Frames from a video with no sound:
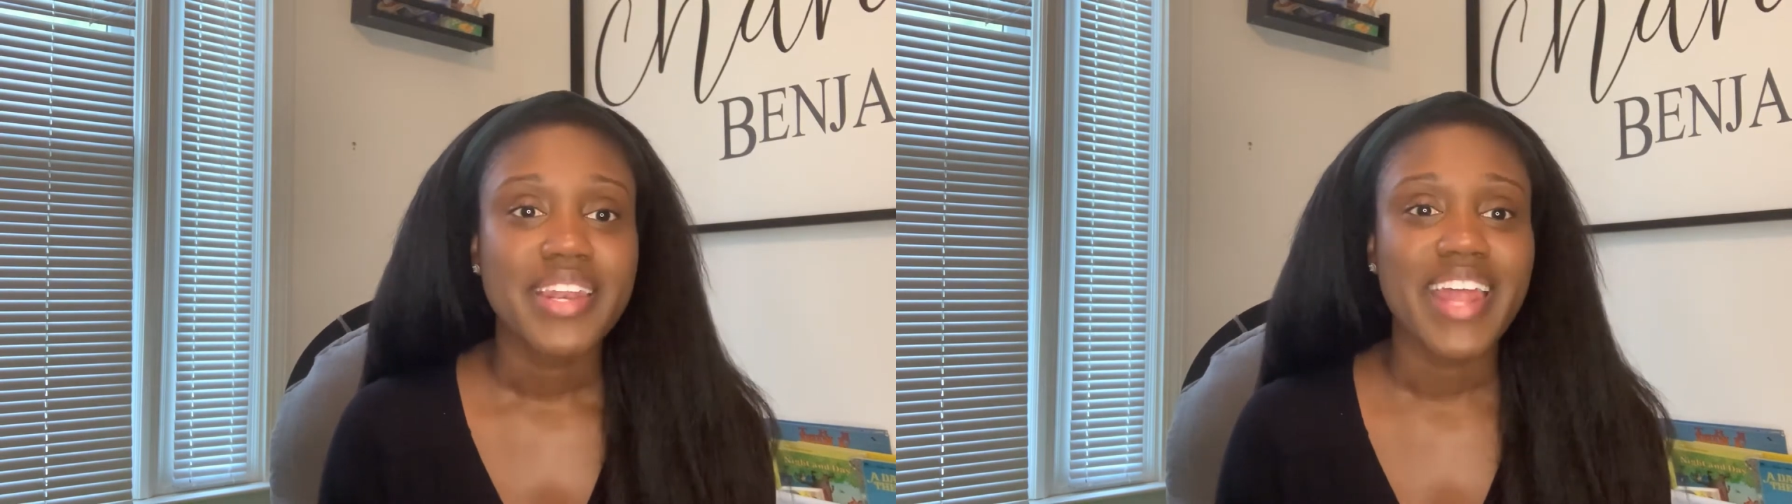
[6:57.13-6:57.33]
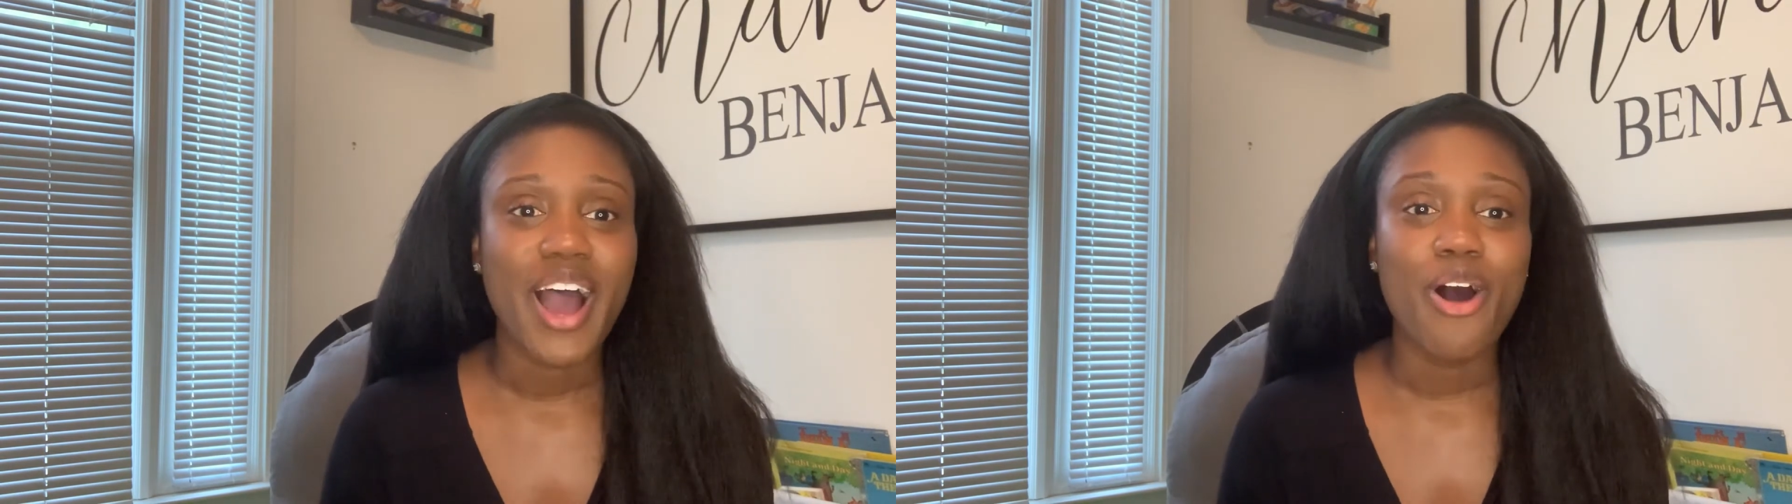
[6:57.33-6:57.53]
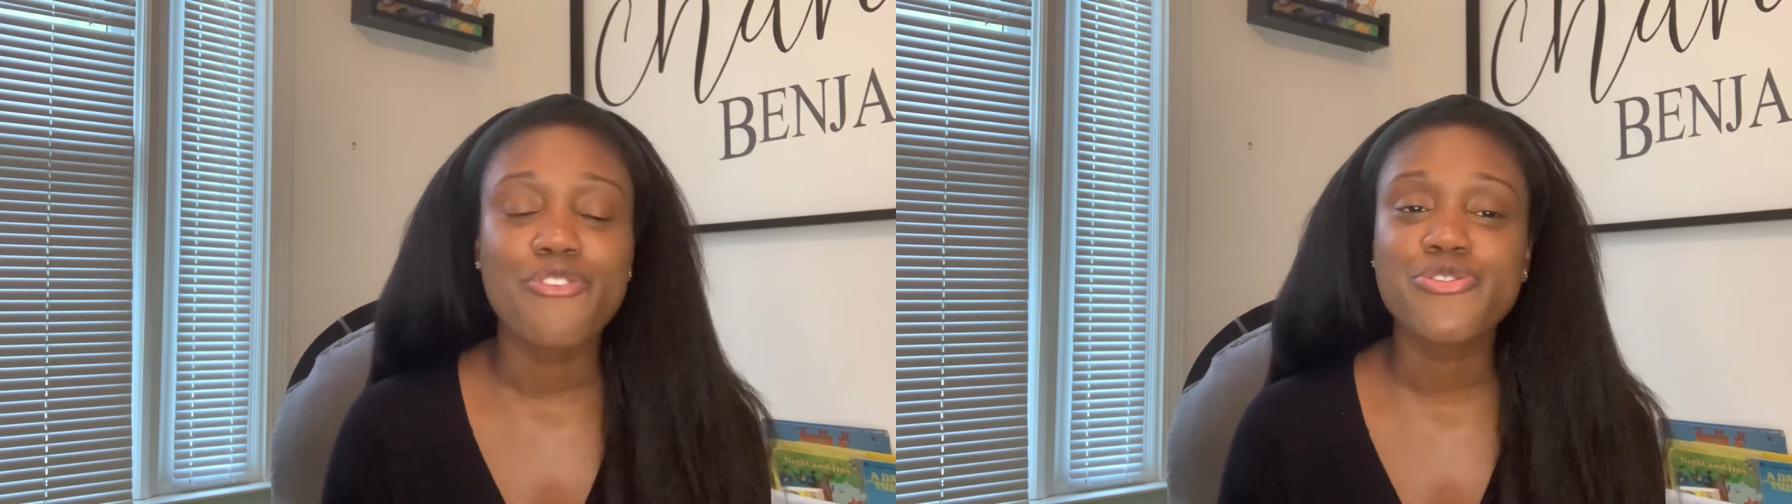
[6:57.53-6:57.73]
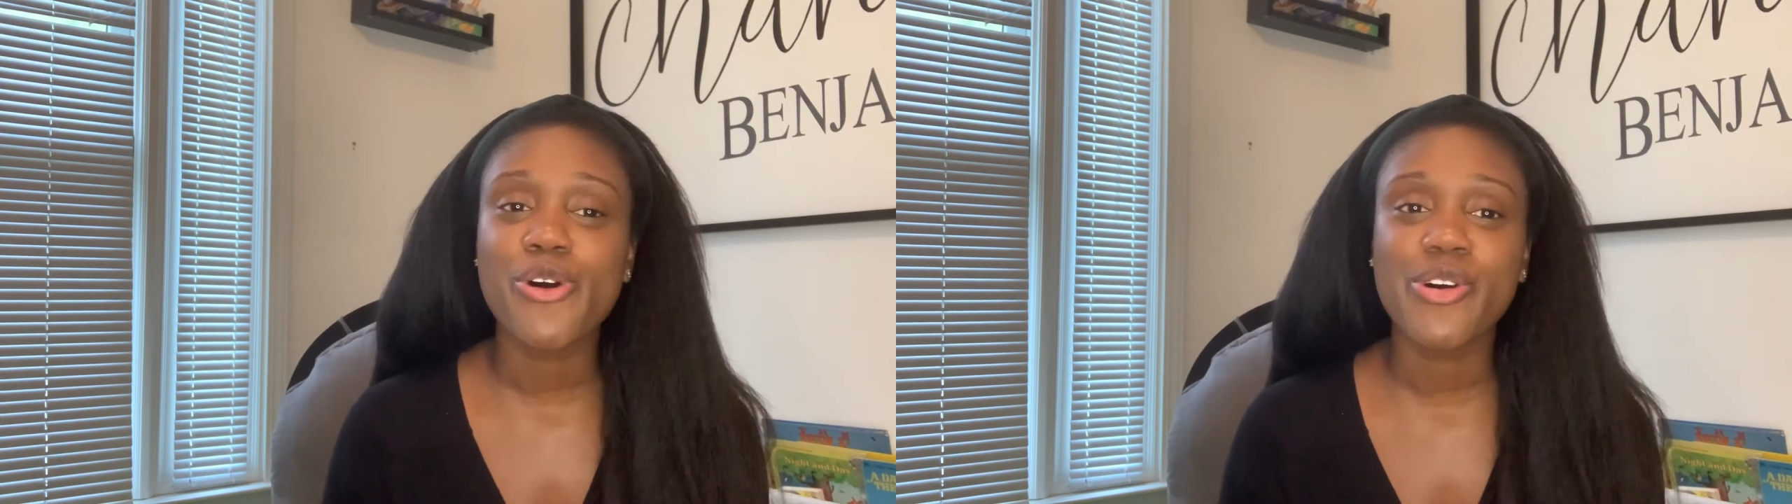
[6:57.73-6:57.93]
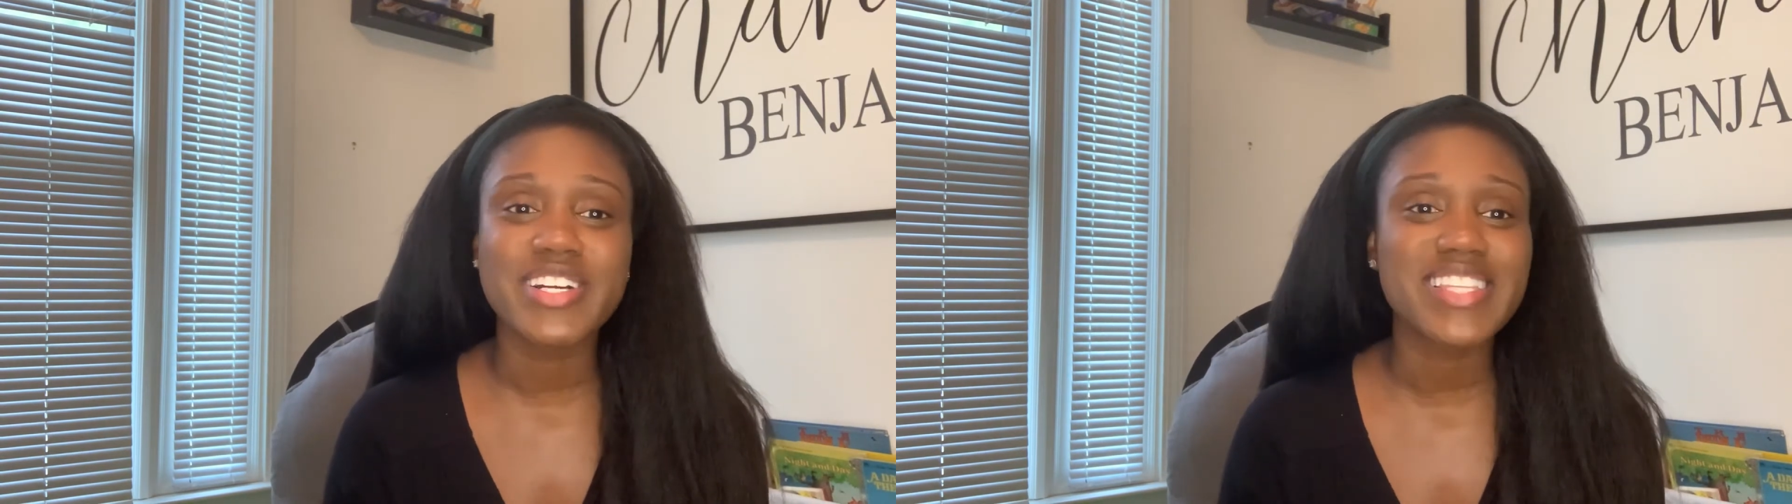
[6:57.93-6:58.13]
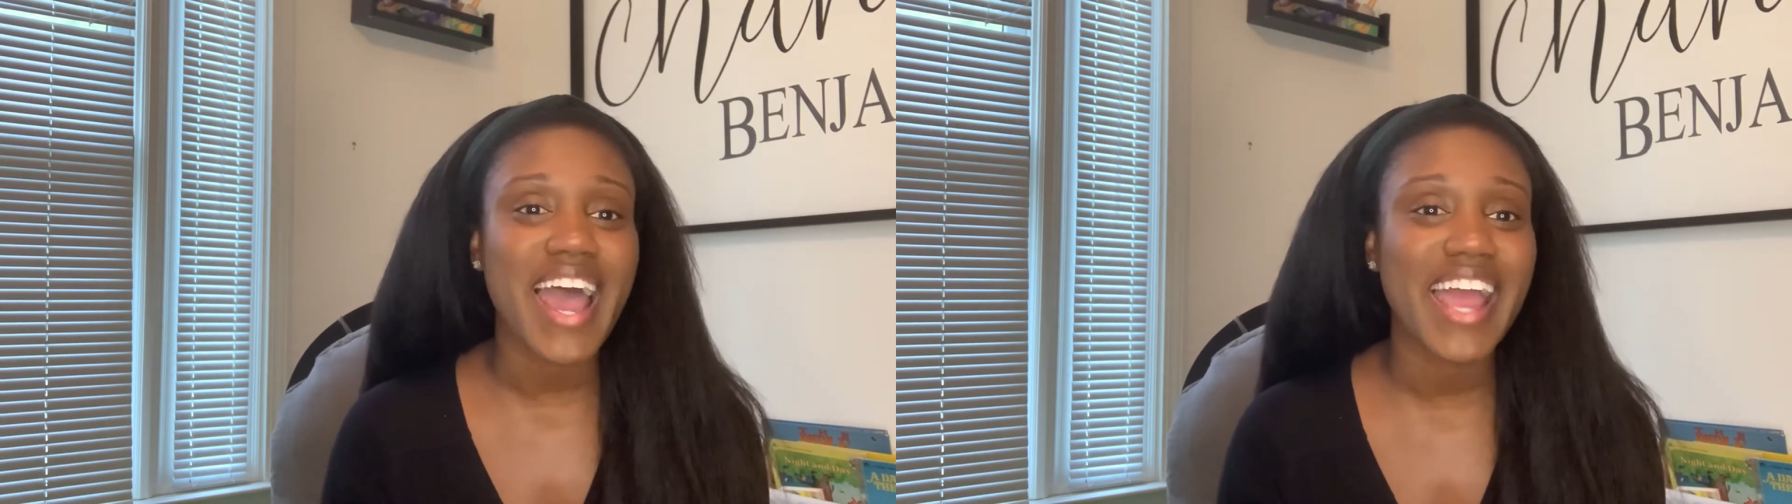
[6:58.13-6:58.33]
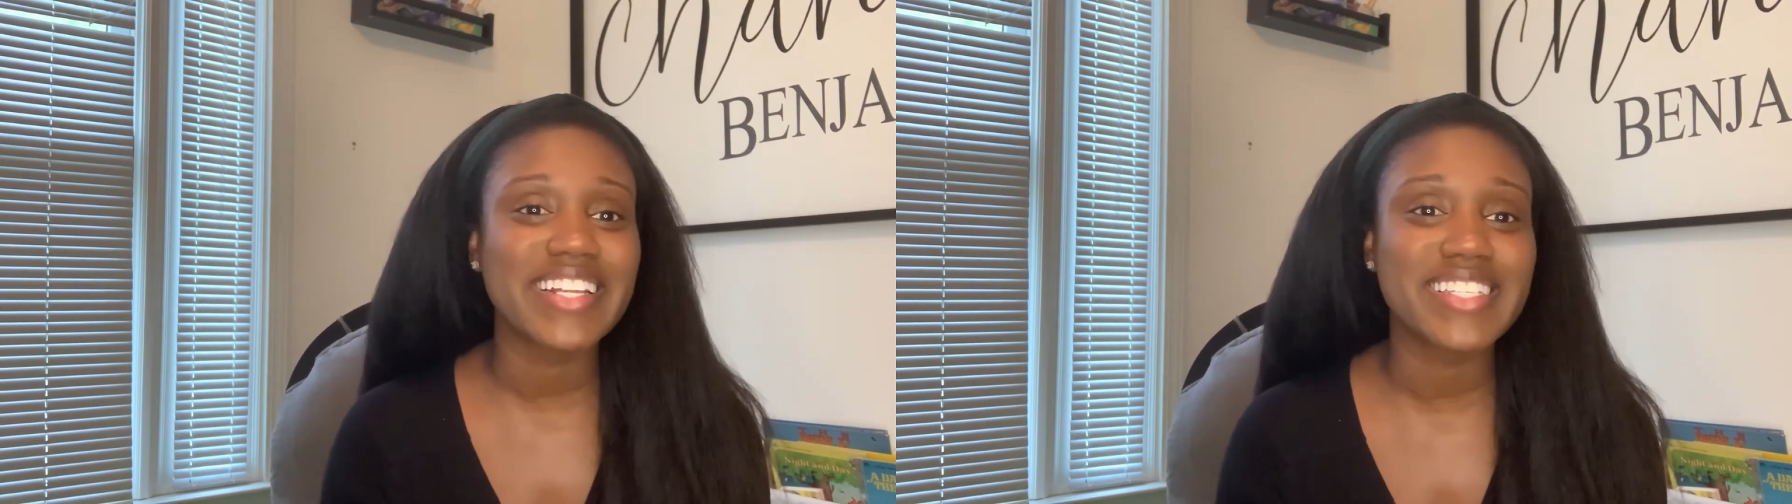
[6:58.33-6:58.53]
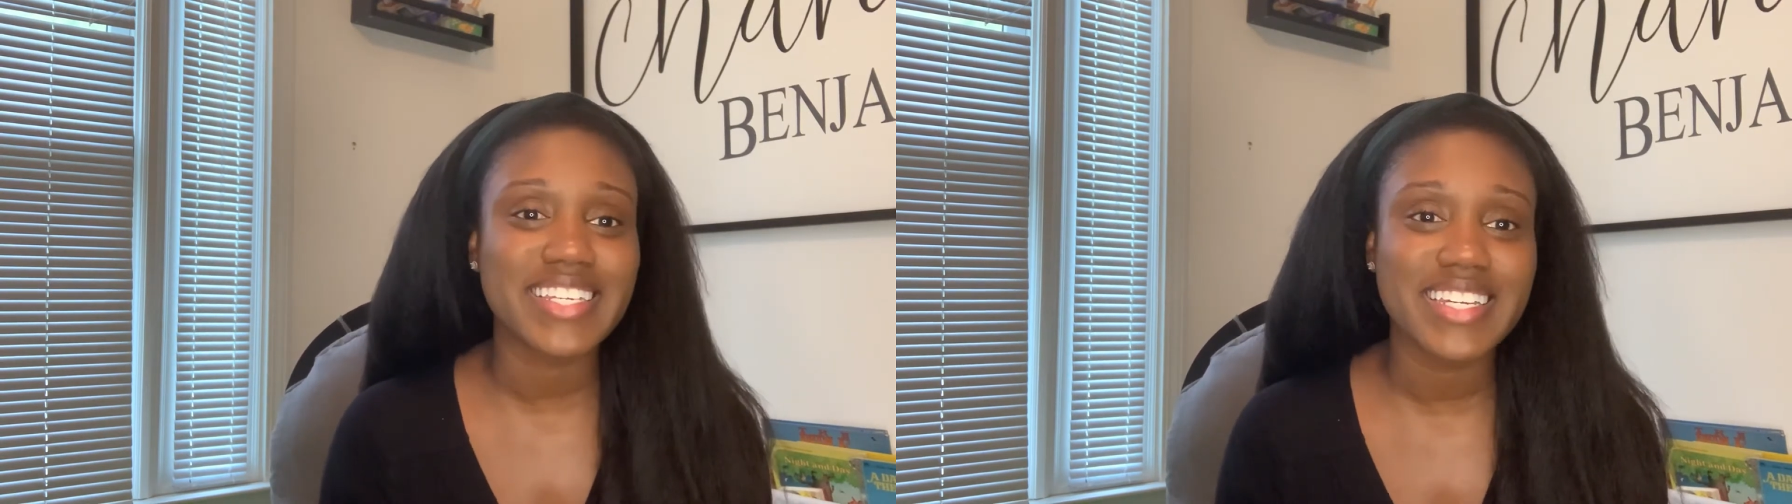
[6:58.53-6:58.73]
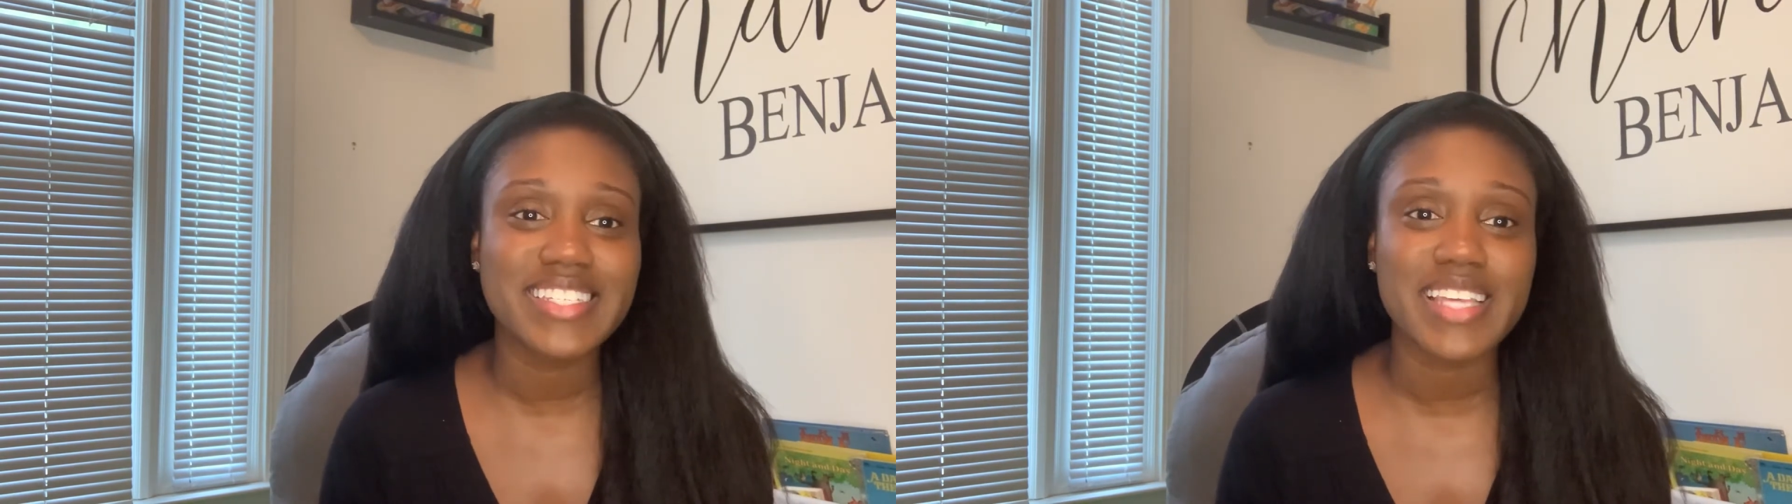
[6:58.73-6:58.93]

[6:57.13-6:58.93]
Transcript: Now, of course, I did